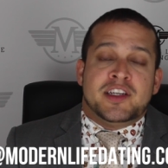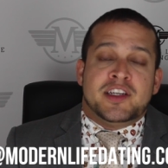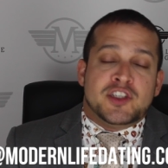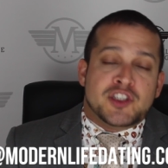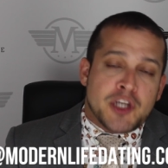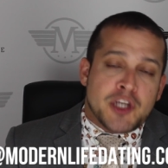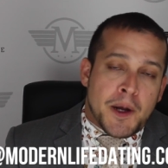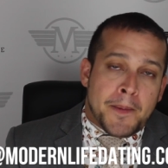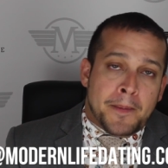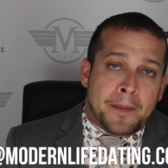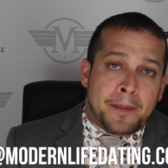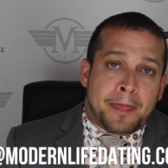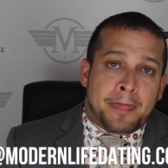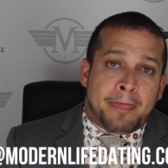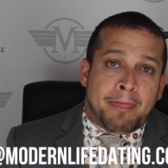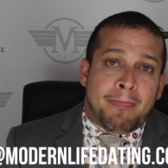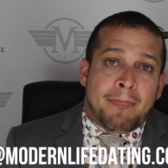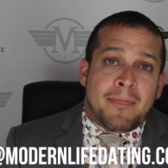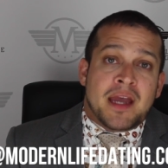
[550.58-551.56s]
So
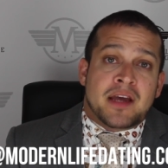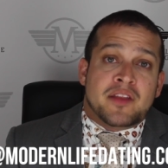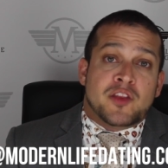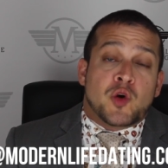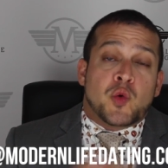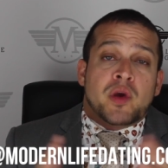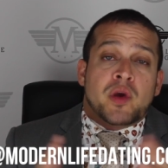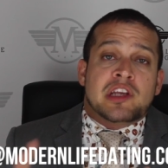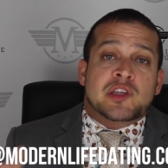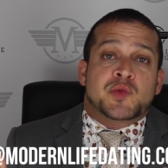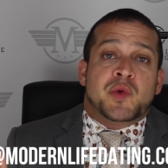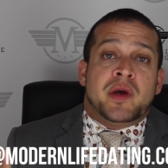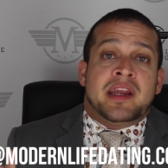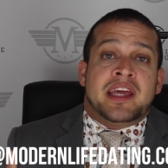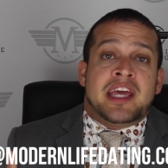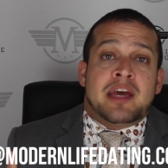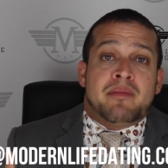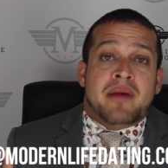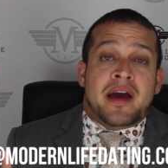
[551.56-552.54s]
the quickest way
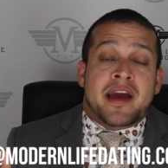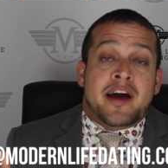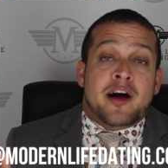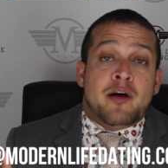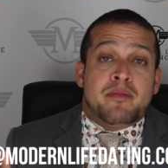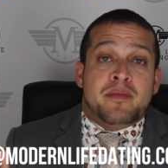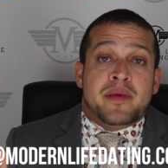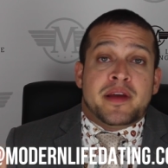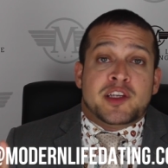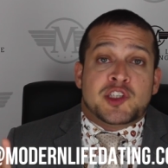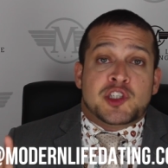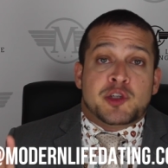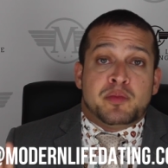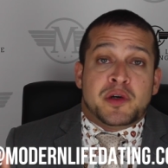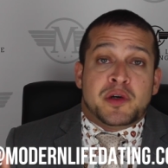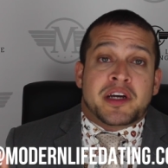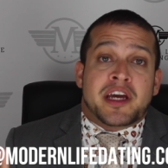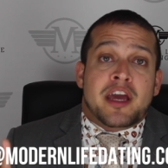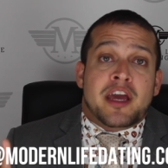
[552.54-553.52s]
to get my help is to
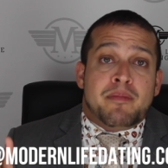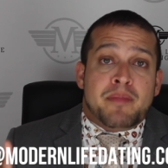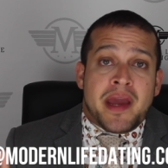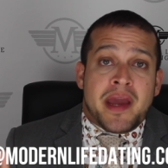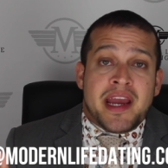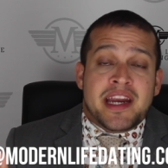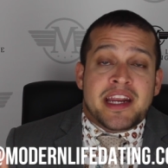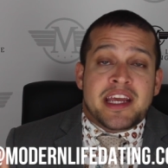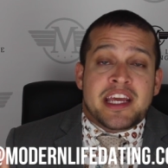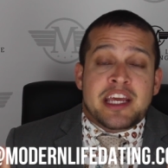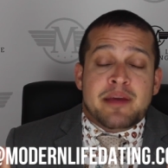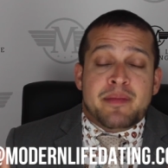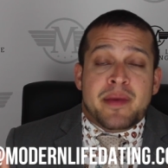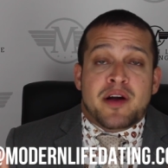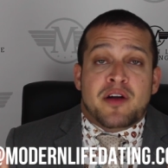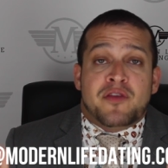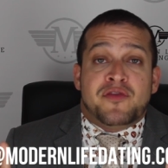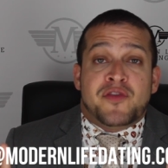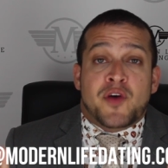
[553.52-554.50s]
book a paid
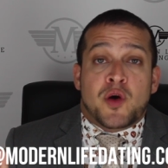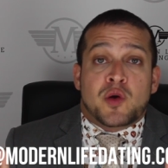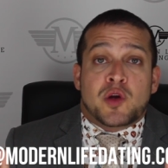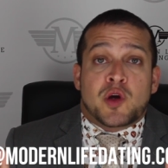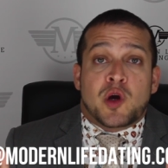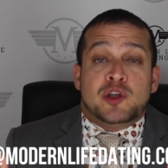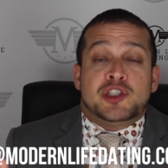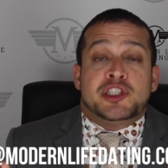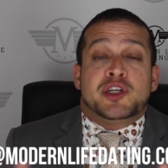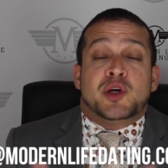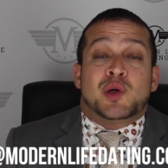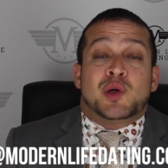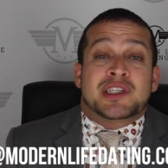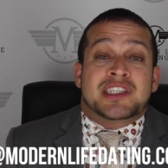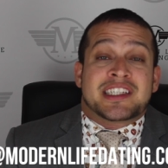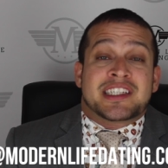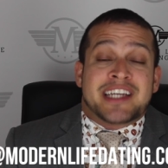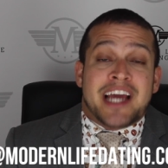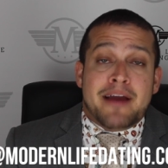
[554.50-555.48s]
email, phone coaching, or
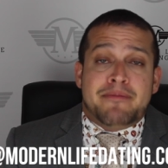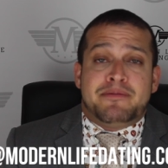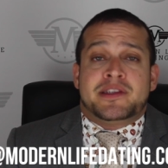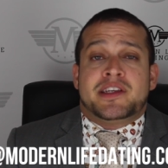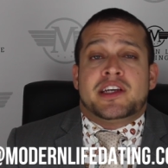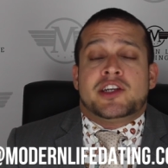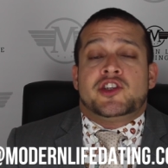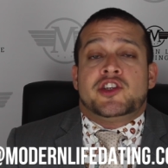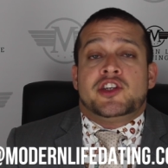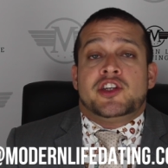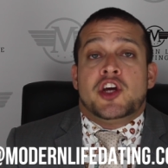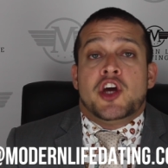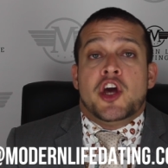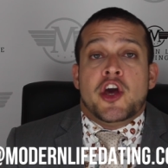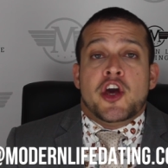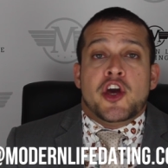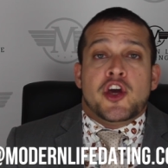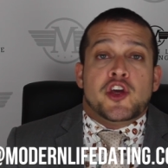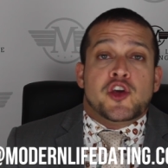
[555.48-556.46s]
Skype session.
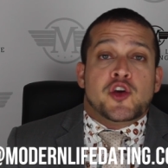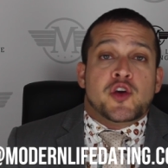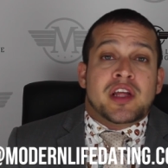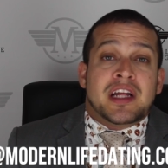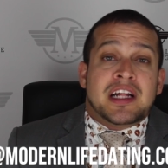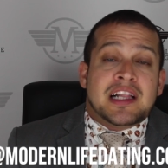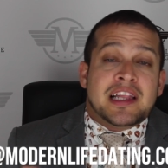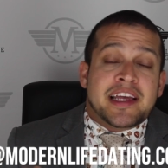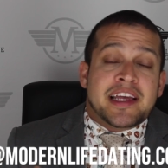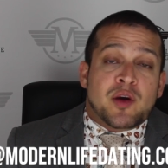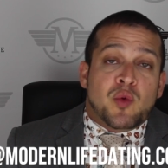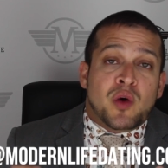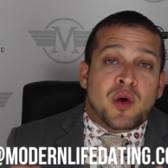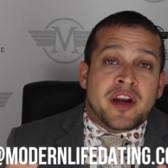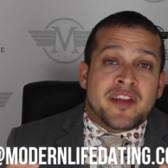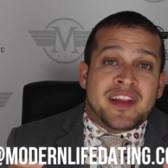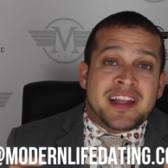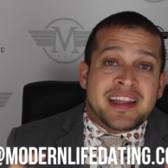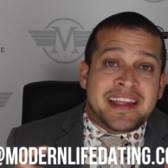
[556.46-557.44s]
You can click
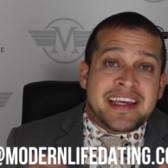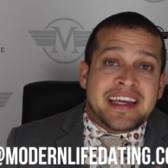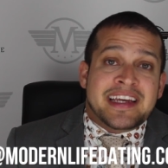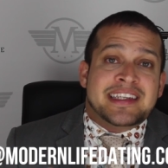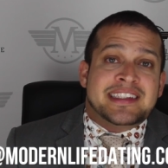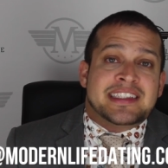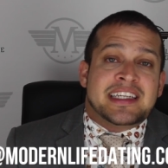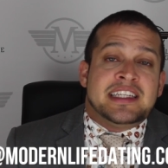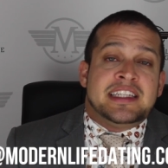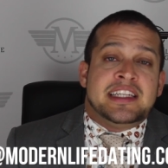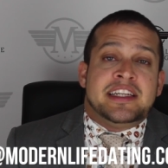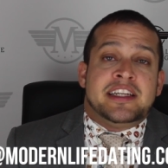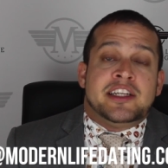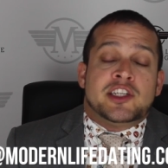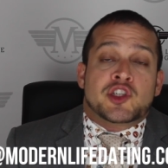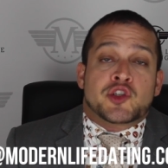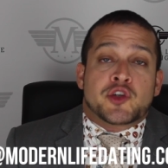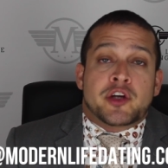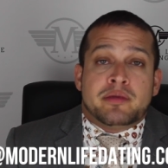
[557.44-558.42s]
one of the links in the
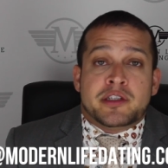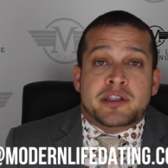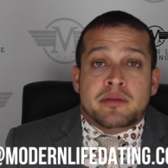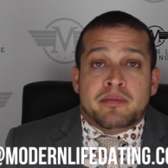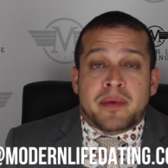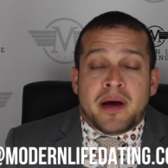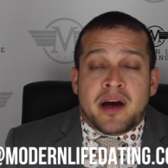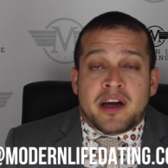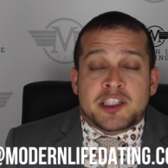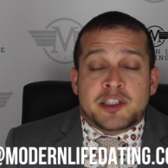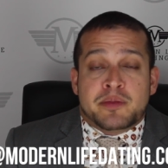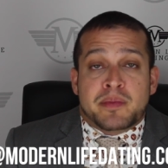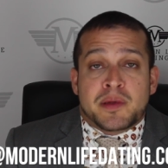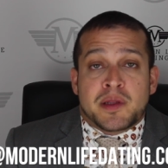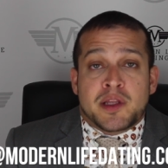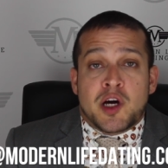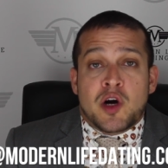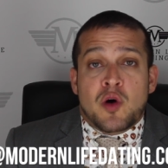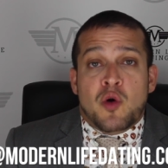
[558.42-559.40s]
description box
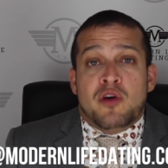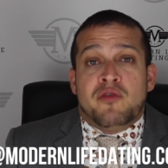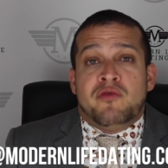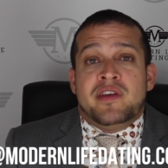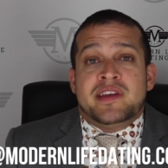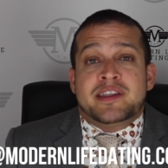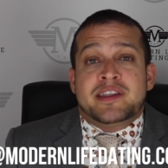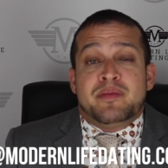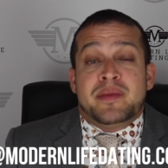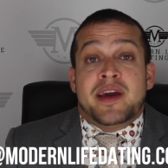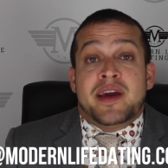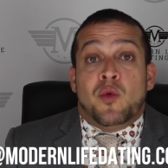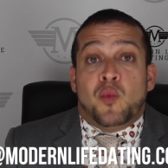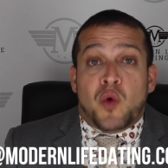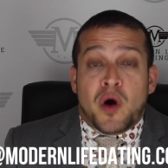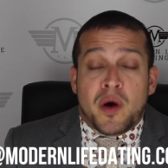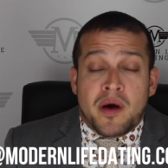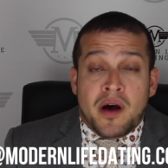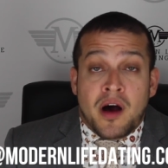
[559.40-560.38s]
below or visit me at
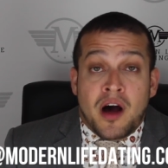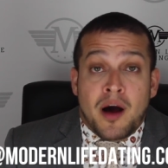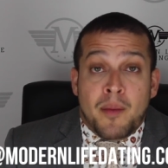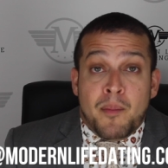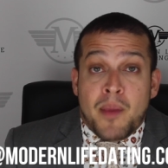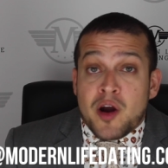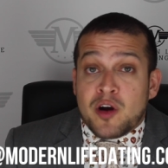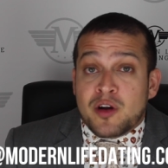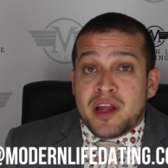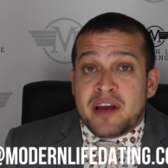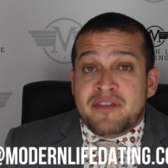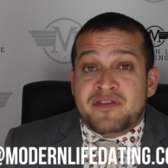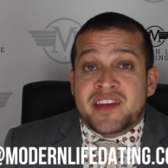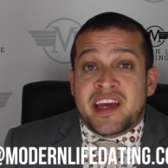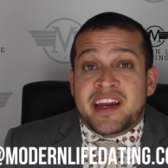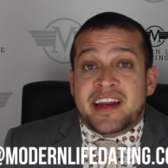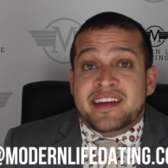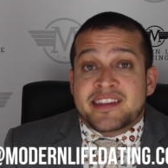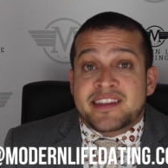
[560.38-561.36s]
uh, modern life
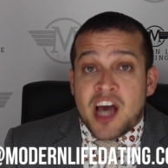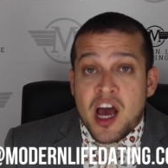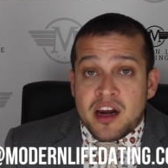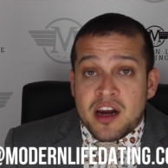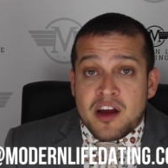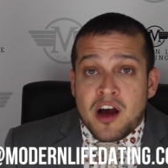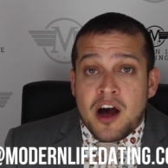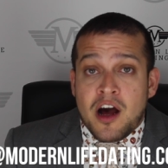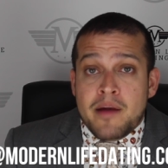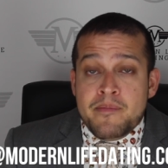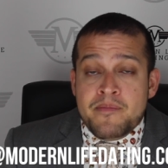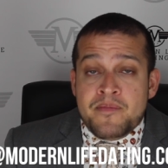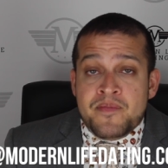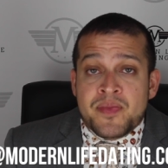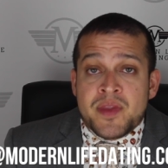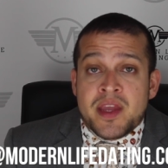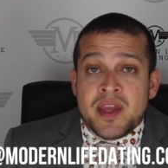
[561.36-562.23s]
dating dot com.